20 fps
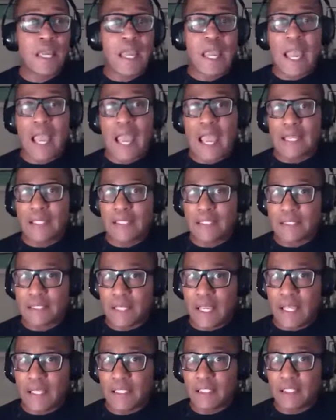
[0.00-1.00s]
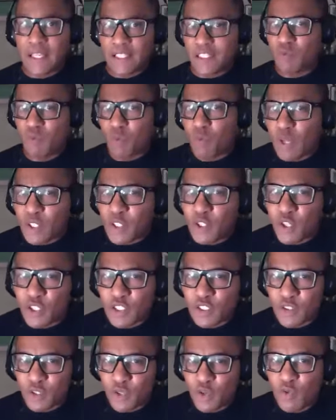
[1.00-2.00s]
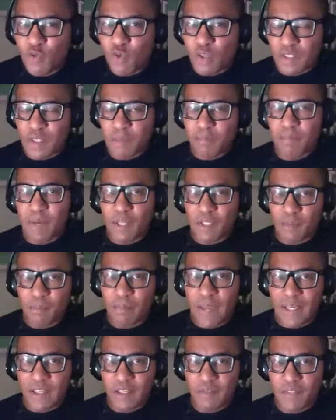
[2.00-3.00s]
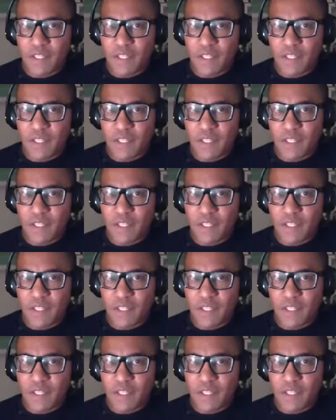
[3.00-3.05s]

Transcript: And I said, well, what are you going to do on the back of this?